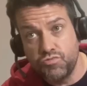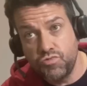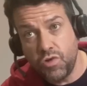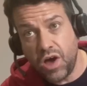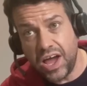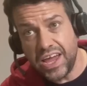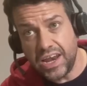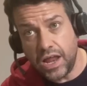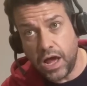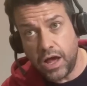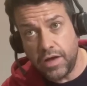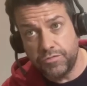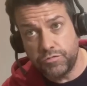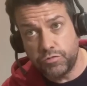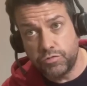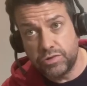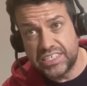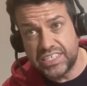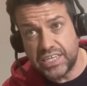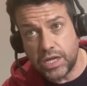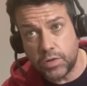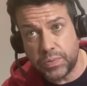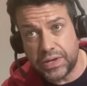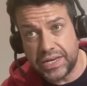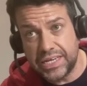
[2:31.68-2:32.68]
Right after he
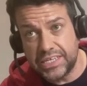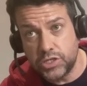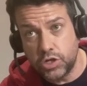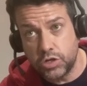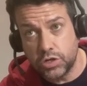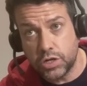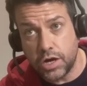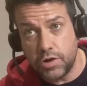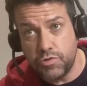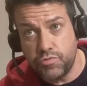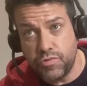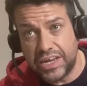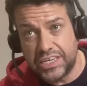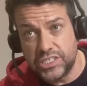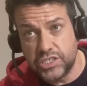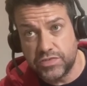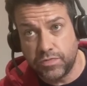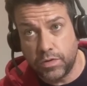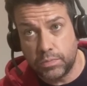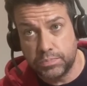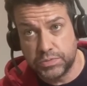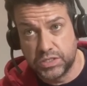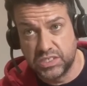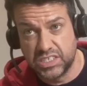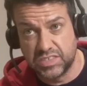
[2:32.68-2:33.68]
said we need to look at a range of
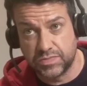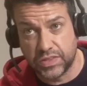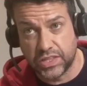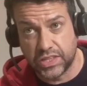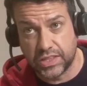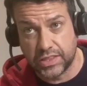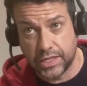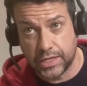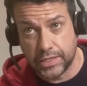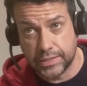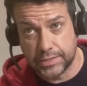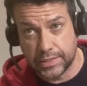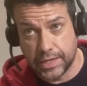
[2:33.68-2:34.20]
options for the third